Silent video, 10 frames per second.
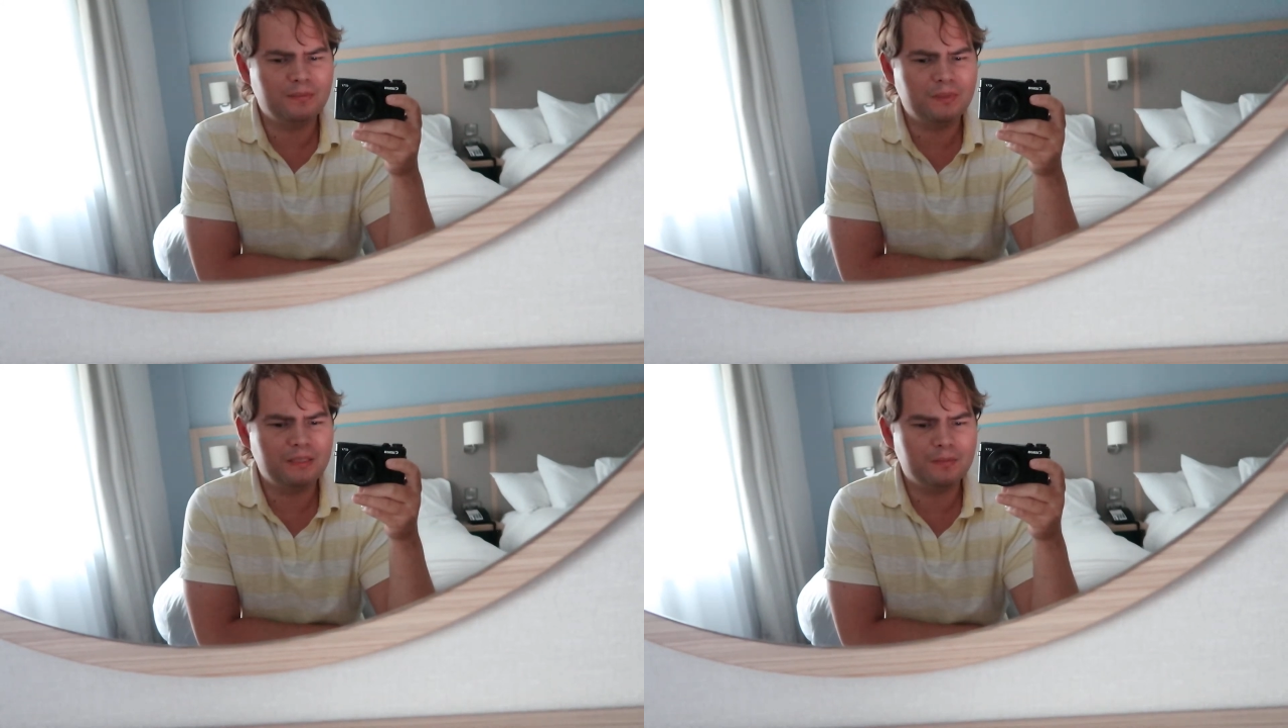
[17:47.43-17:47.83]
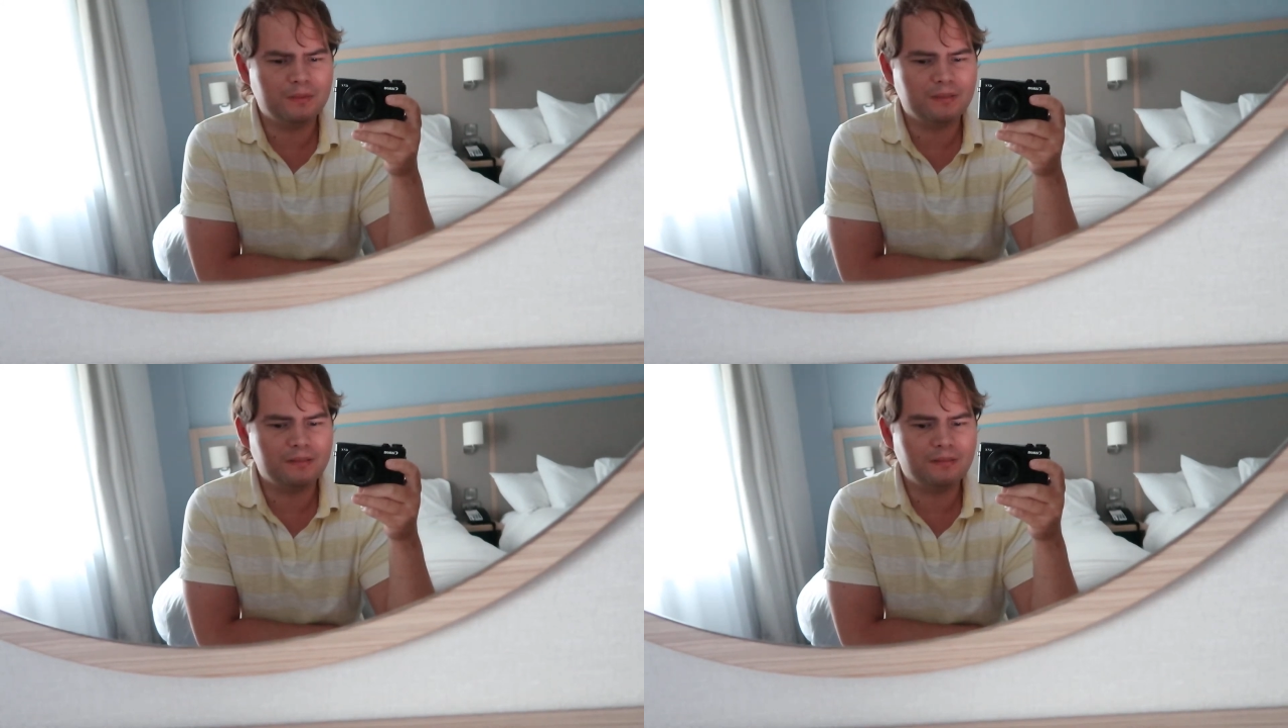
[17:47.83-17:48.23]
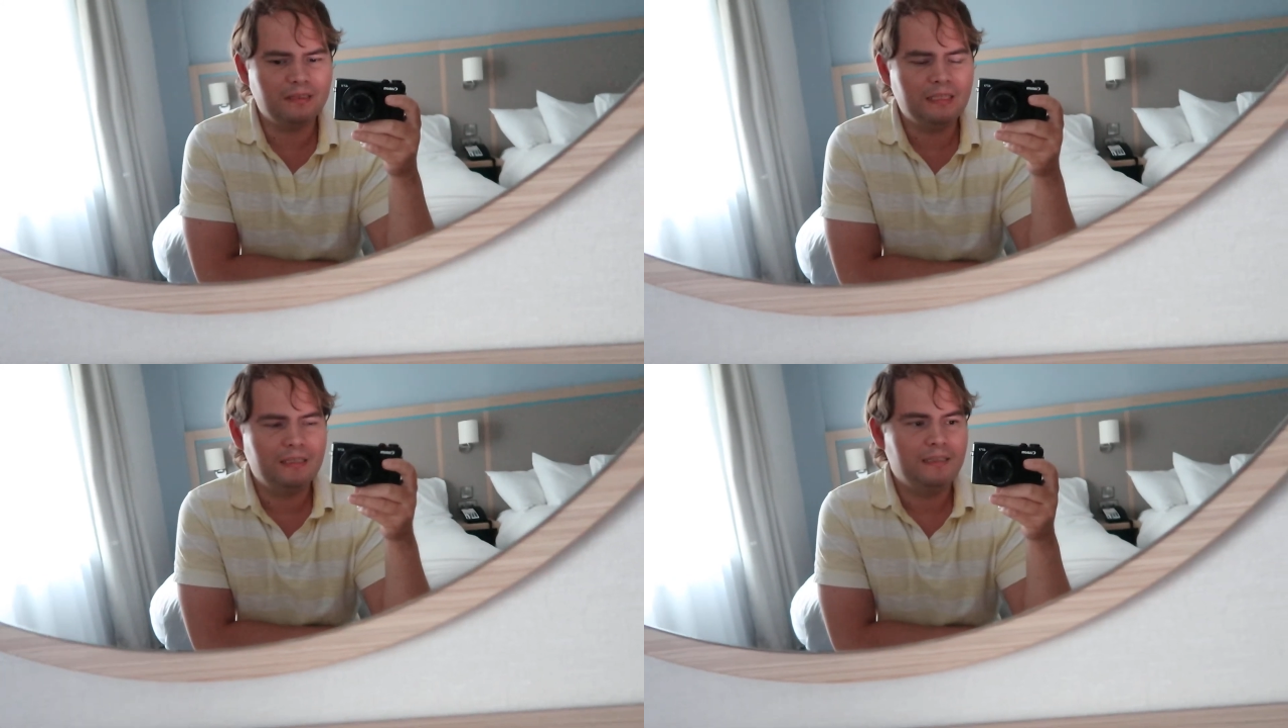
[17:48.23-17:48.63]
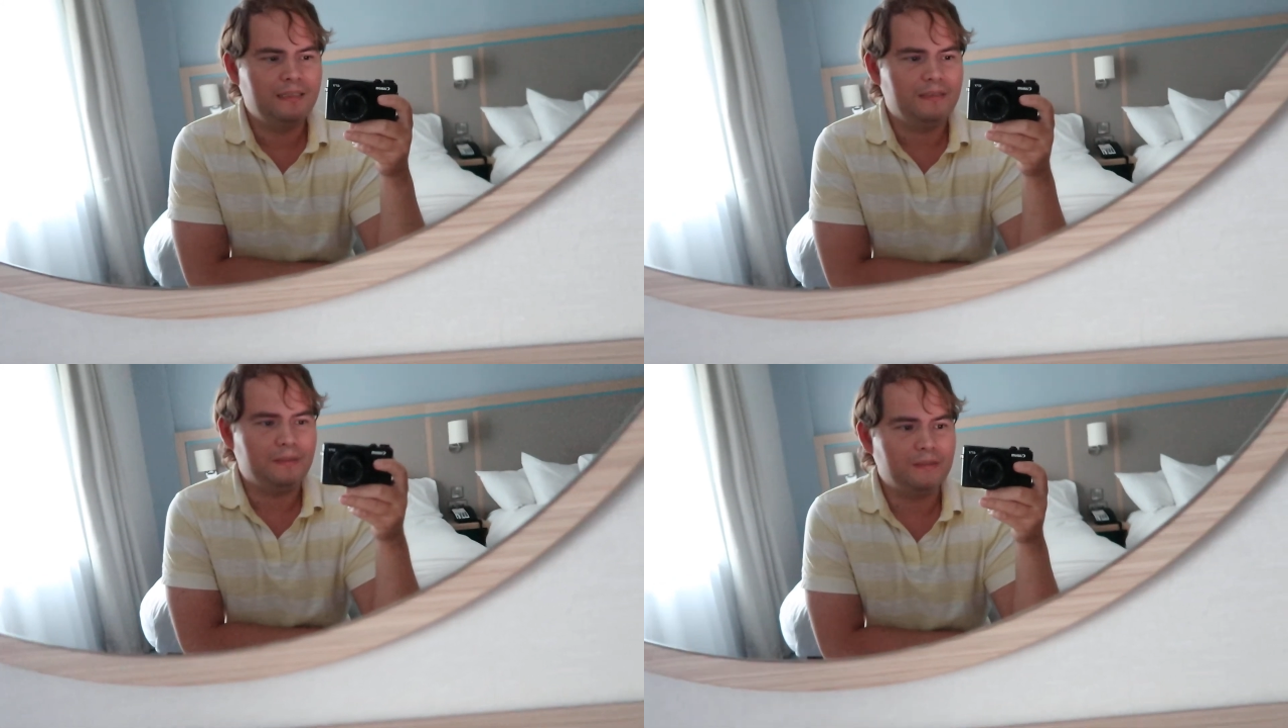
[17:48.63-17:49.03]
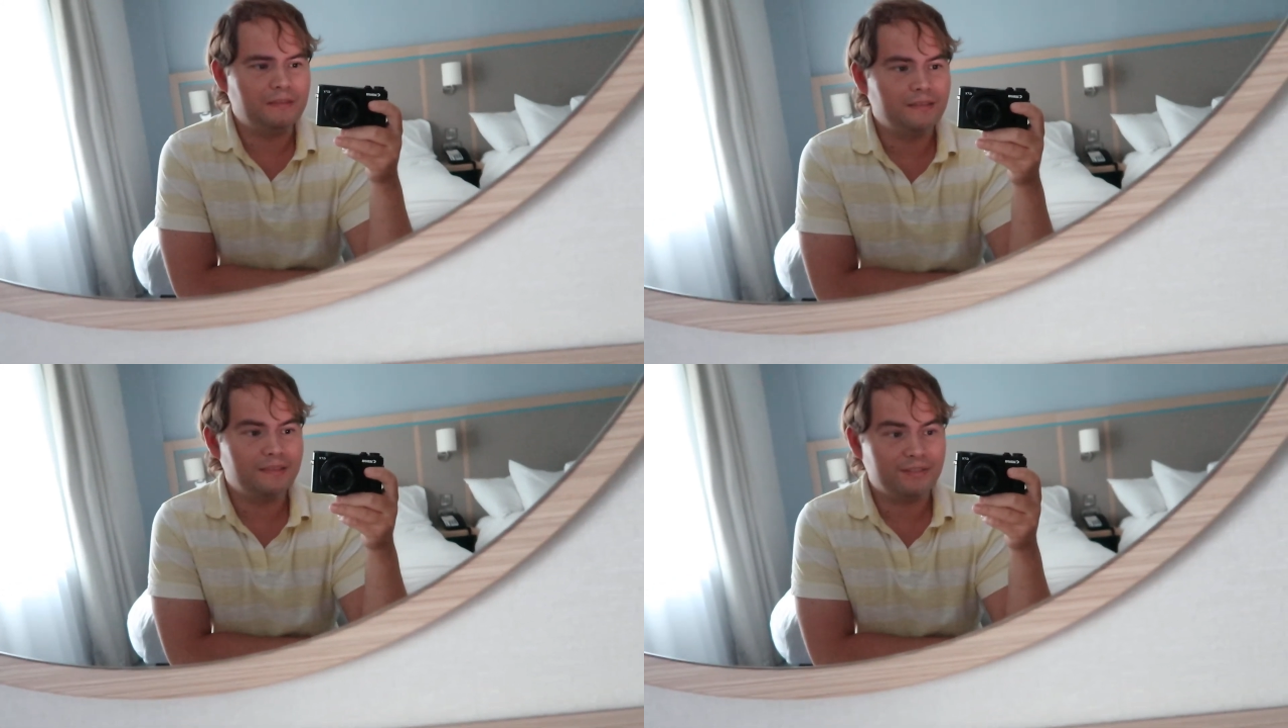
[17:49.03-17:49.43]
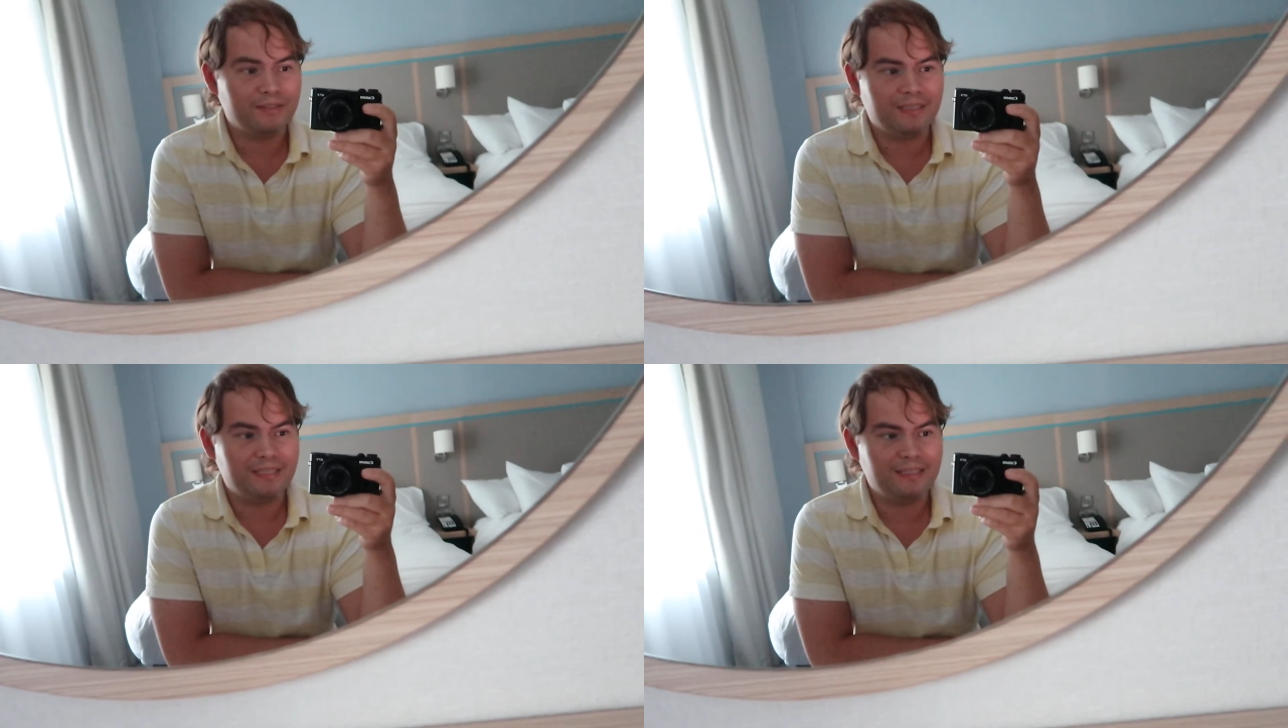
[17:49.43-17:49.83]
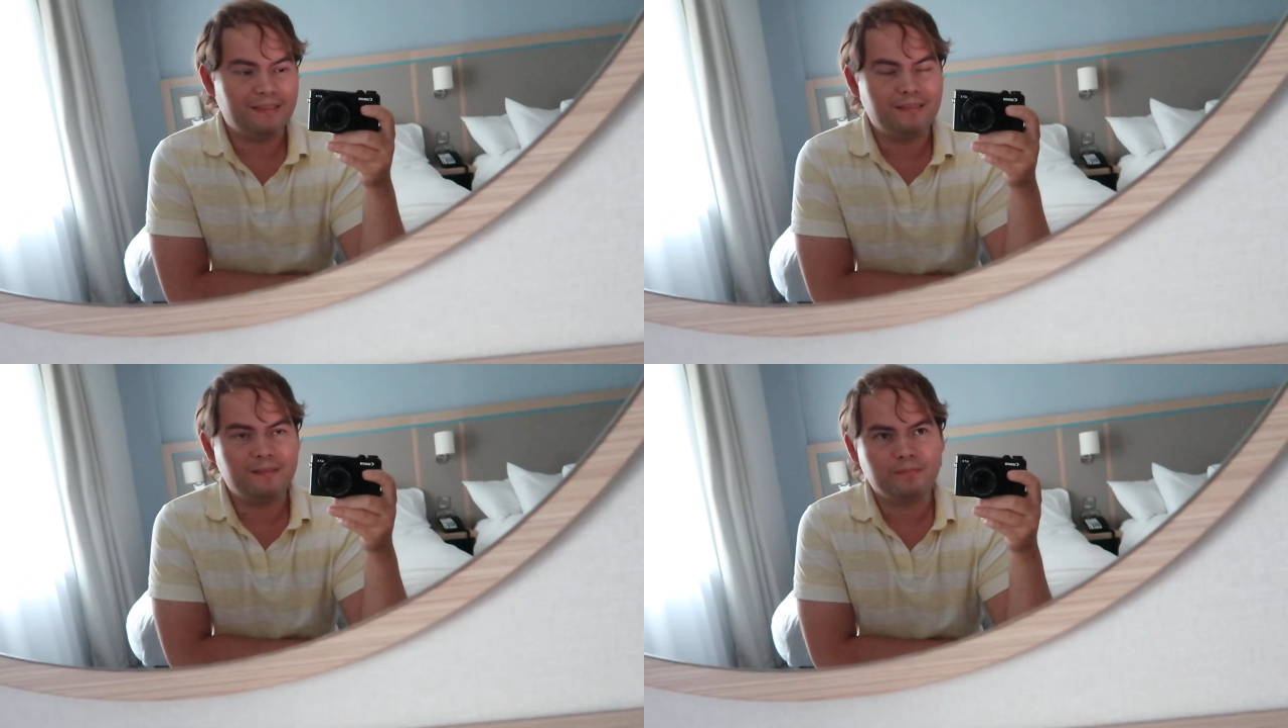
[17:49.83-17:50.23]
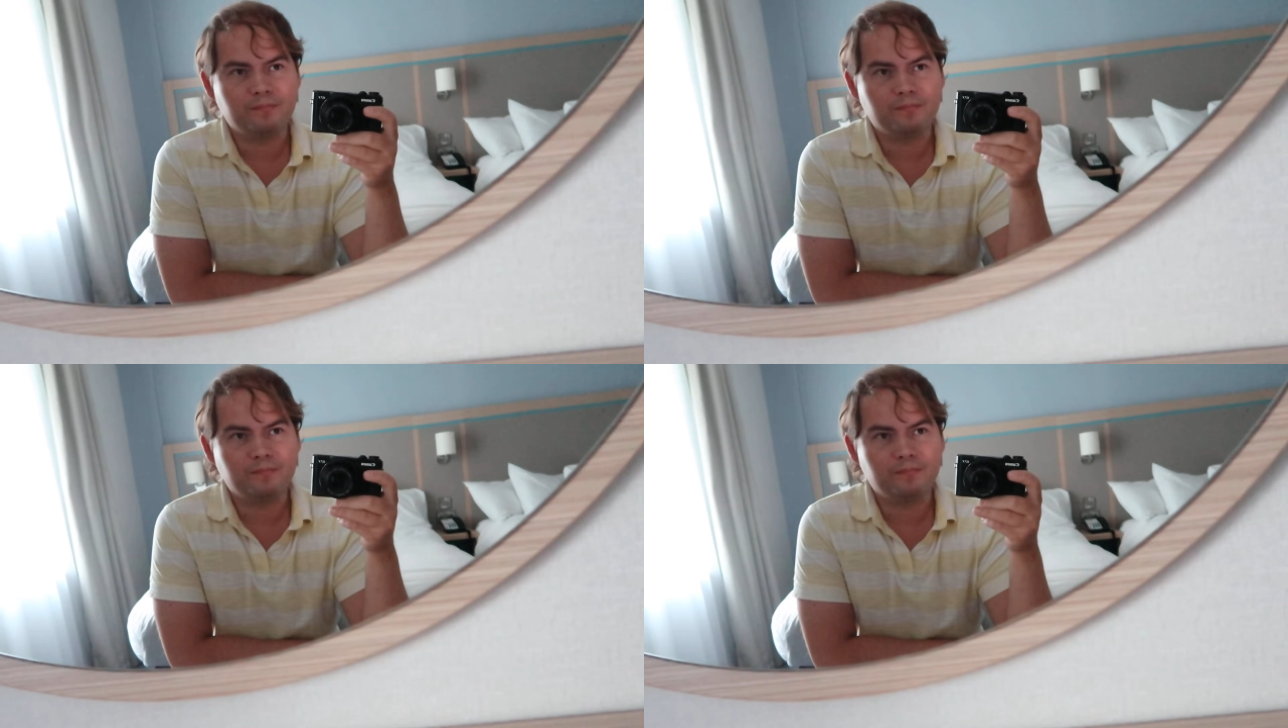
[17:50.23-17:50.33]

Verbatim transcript: people on the train